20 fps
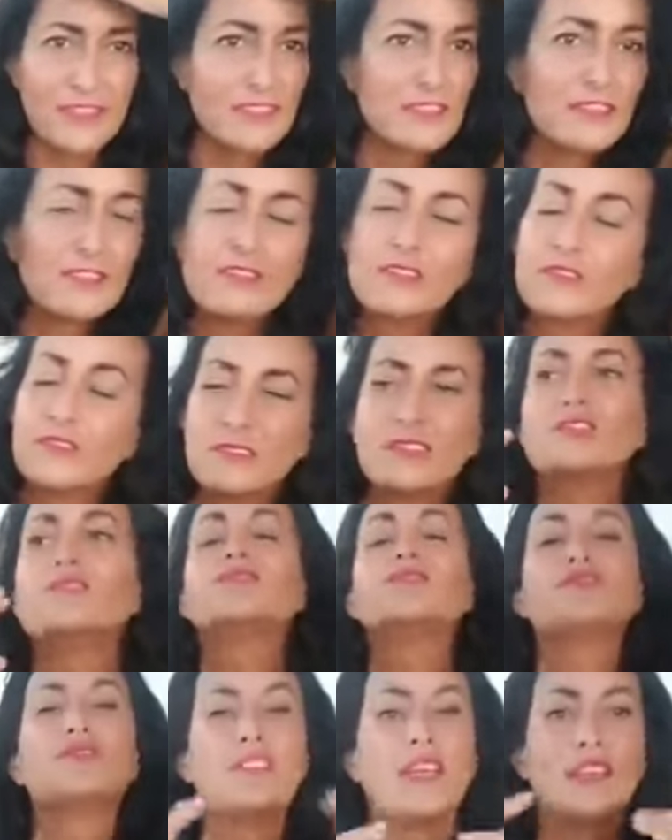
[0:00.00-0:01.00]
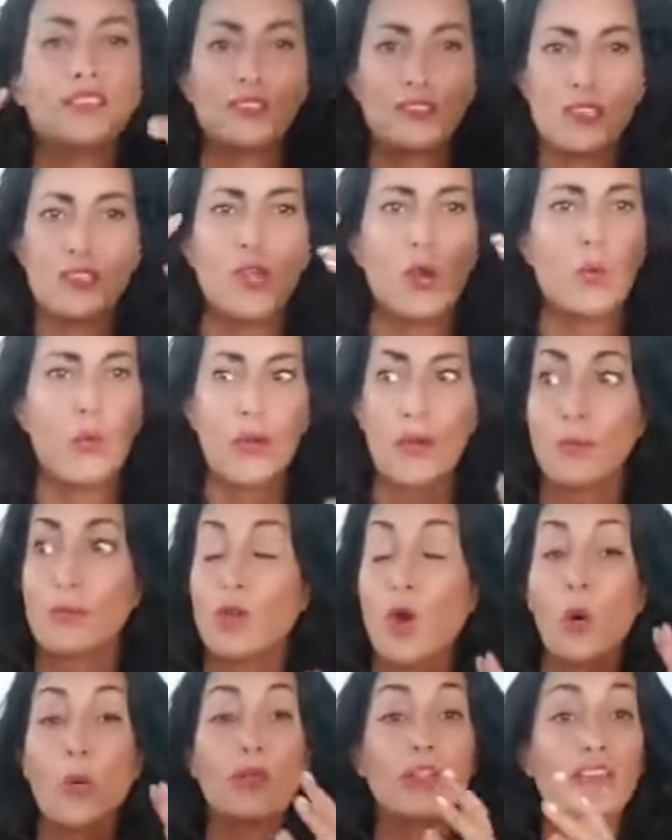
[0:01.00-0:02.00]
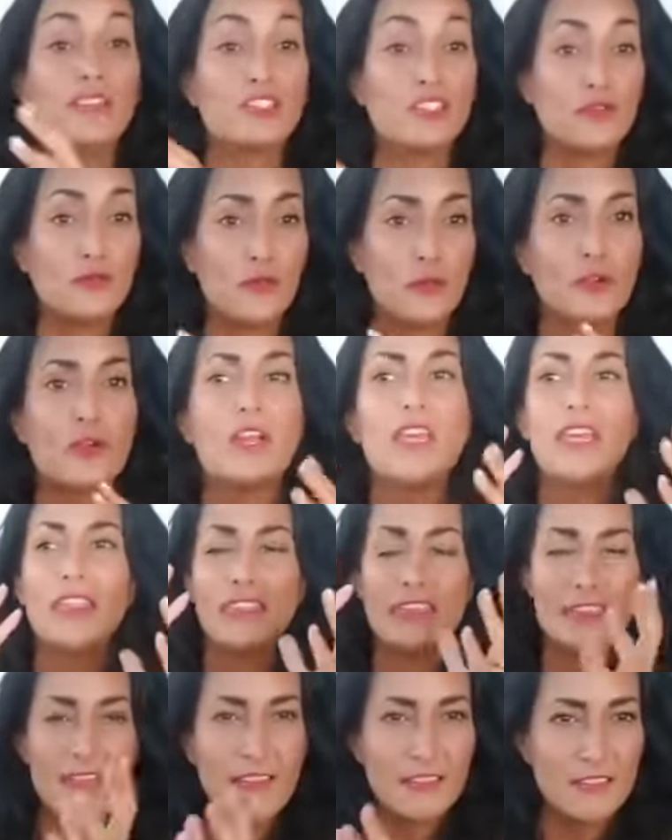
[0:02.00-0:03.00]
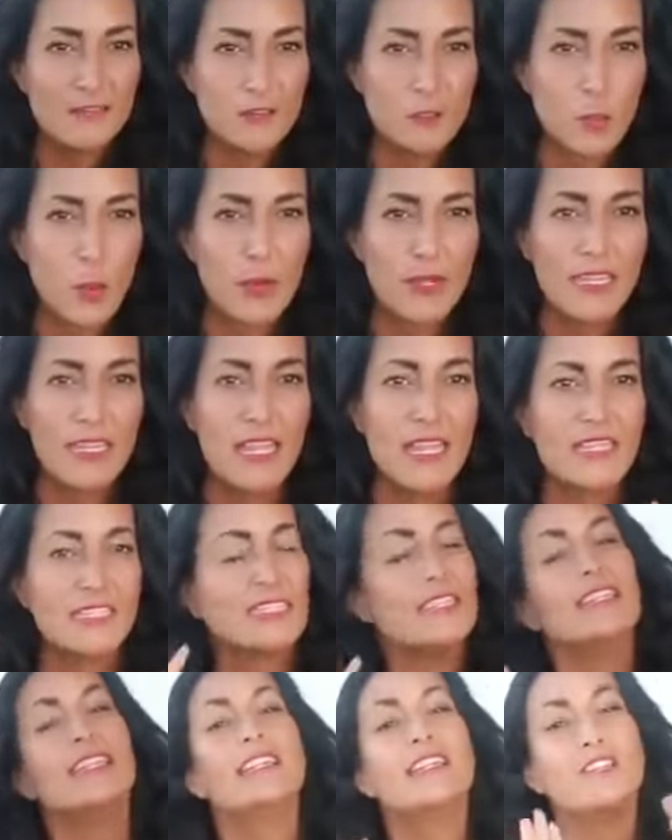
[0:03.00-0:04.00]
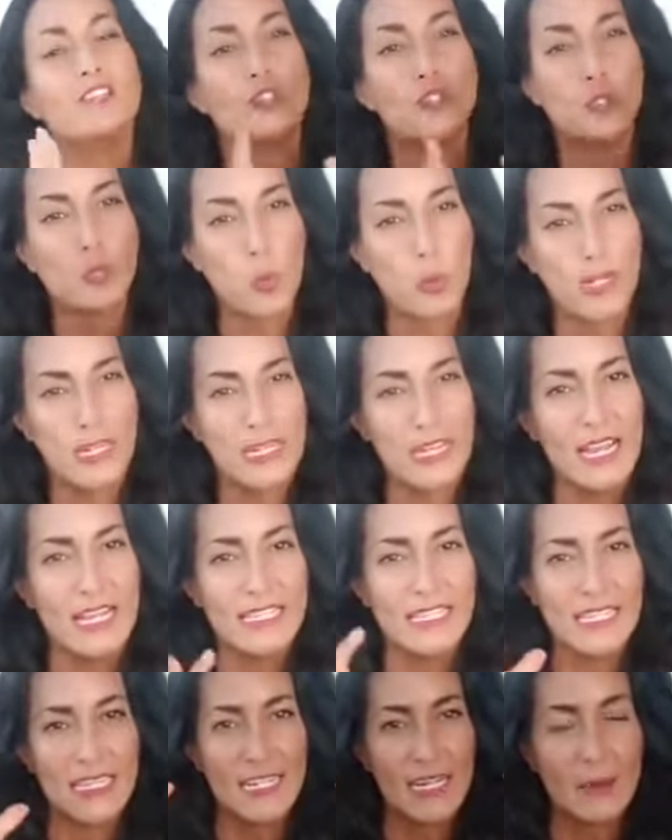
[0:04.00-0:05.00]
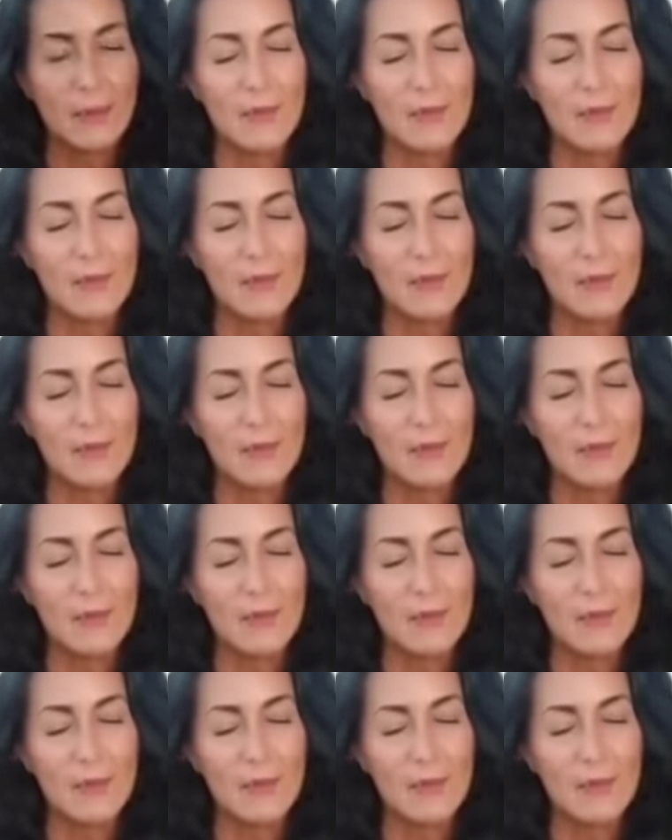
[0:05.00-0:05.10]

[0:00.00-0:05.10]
This is this is like you know where I'm going into for the end of 2018 into 2019.